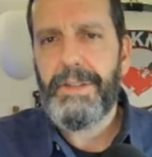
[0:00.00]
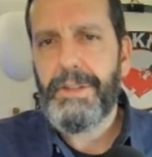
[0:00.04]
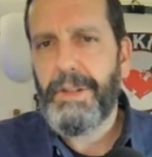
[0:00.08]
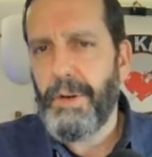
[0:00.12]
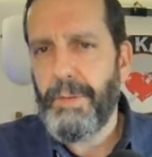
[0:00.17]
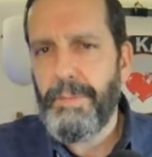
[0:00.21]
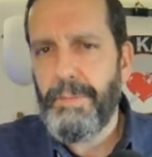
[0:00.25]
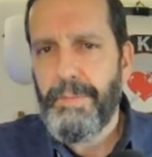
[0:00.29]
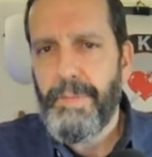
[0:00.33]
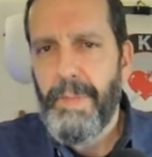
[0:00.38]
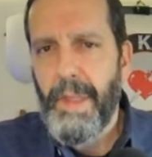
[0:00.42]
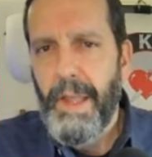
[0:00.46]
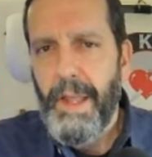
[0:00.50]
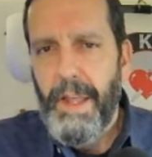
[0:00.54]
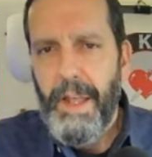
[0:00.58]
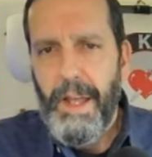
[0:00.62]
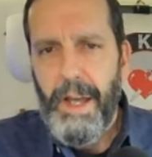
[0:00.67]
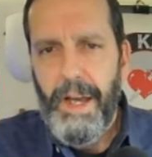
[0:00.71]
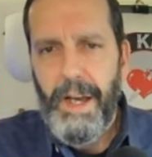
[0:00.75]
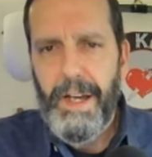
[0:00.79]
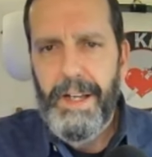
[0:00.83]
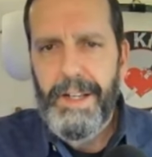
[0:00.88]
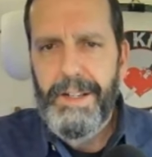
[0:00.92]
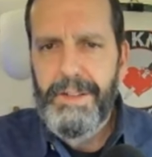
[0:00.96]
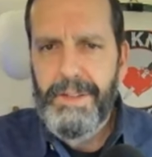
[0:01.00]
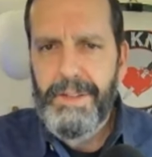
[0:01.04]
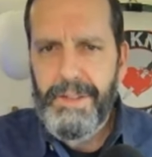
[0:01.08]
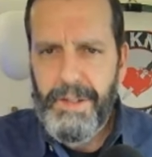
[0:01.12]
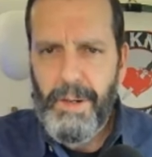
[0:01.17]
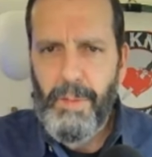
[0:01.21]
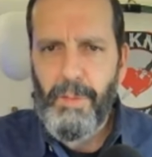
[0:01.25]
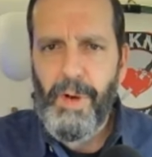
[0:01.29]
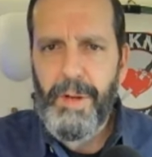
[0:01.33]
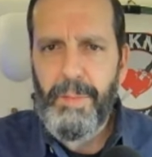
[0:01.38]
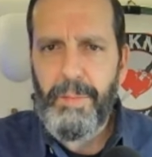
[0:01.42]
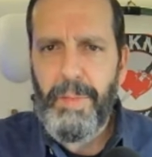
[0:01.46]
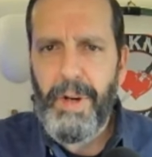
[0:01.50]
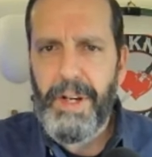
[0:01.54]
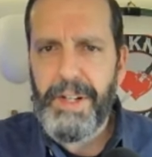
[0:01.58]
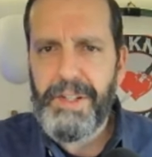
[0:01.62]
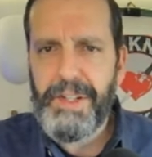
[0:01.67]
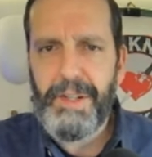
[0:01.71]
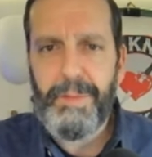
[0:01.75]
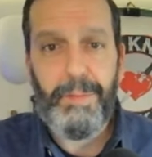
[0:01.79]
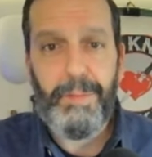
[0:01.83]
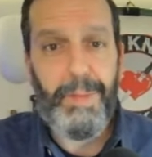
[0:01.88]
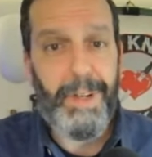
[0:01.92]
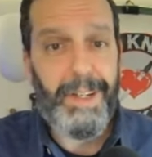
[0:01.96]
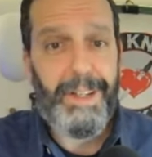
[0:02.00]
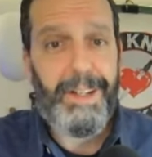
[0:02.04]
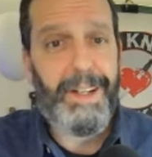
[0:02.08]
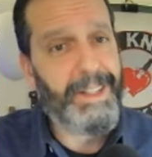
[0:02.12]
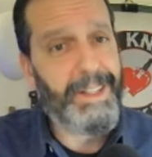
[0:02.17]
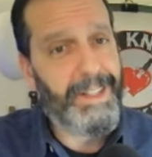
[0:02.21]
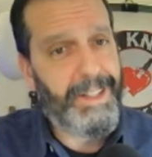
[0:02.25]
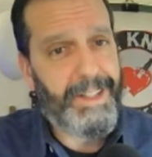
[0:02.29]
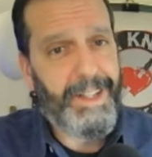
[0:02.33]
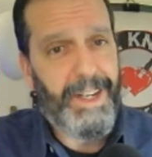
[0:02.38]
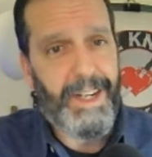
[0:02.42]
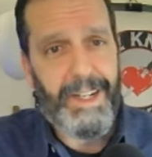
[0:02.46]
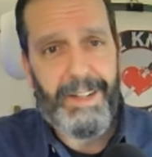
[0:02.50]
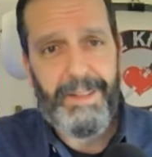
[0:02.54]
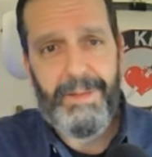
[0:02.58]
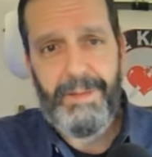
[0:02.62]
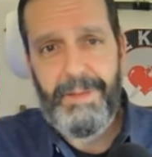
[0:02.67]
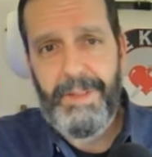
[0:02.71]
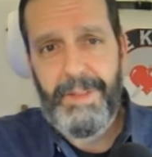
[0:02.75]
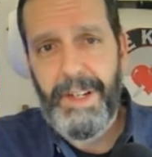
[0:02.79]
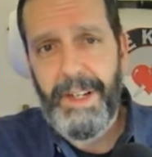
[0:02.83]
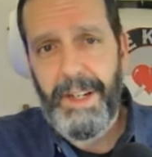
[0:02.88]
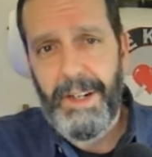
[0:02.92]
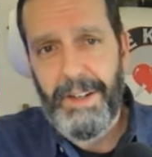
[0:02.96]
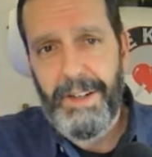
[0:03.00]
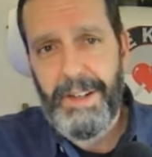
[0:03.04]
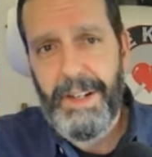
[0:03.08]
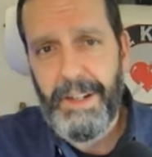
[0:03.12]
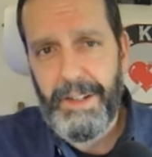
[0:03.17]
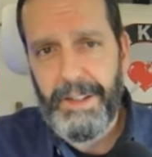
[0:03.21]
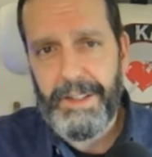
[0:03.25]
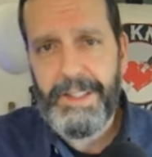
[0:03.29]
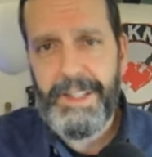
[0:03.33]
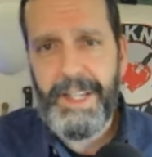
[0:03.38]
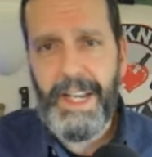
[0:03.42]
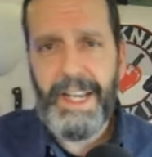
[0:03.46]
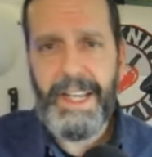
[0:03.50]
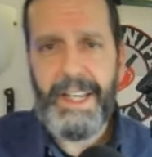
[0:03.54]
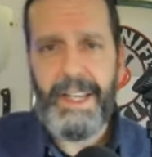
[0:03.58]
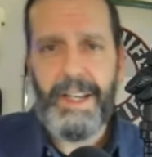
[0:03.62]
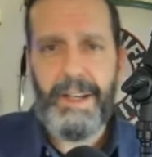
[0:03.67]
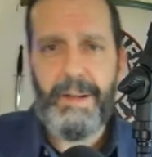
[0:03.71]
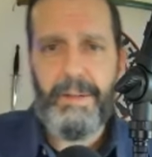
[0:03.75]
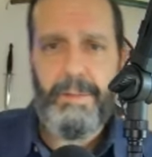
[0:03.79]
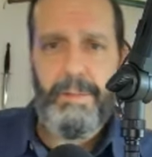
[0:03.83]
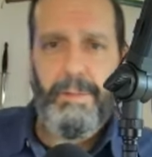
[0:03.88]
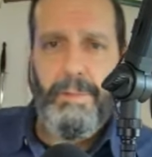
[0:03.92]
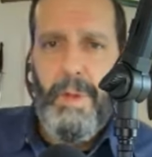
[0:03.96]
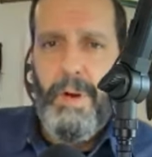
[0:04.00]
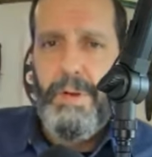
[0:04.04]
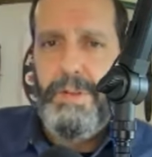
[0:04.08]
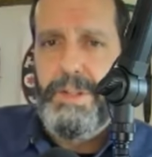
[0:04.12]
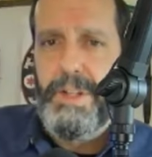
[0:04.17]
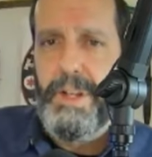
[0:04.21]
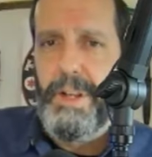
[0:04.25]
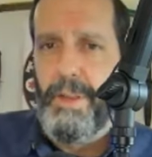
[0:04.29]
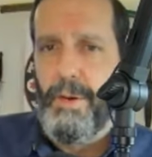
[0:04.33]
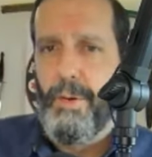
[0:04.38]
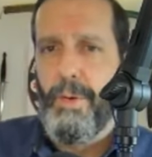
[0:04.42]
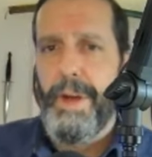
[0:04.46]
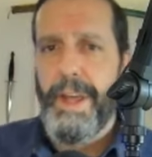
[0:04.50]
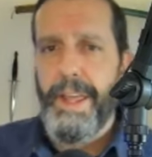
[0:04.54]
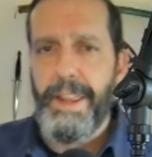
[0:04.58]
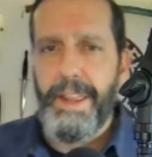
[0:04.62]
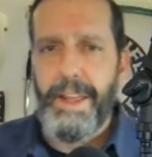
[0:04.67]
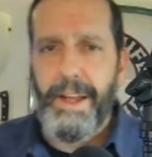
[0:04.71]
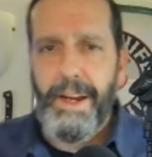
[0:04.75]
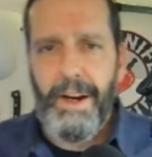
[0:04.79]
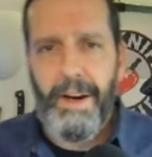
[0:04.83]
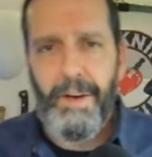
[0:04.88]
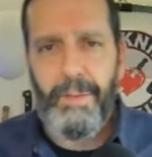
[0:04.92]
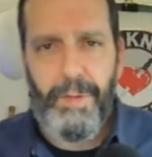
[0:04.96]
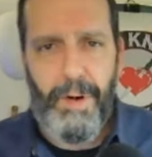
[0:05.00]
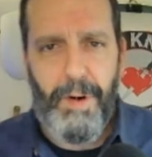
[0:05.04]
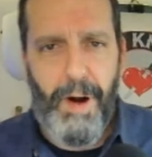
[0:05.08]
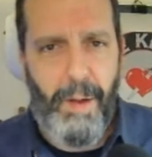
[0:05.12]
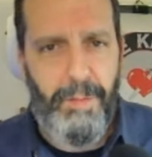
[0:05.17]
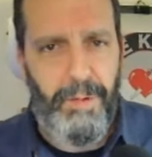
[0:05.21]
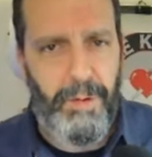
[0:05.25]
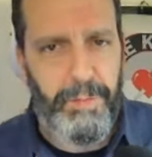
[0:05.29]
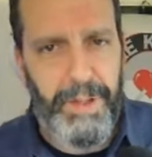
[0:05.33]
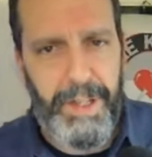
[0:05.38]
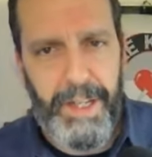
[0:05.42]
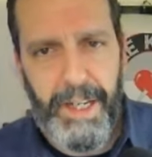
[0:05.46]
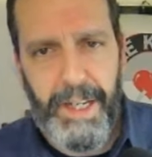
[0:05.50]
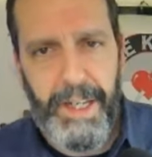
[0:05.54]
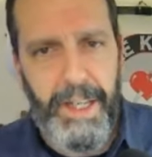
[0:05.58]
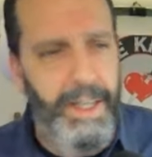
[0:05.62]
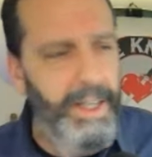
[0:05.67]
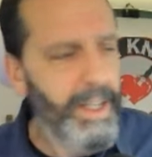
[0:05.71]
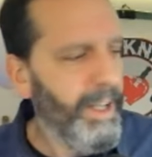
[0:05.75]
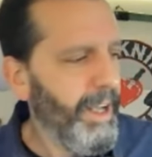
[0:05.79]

so uh, somewhat budget, but it's gonna, you know, it'll take you most of the way there probably,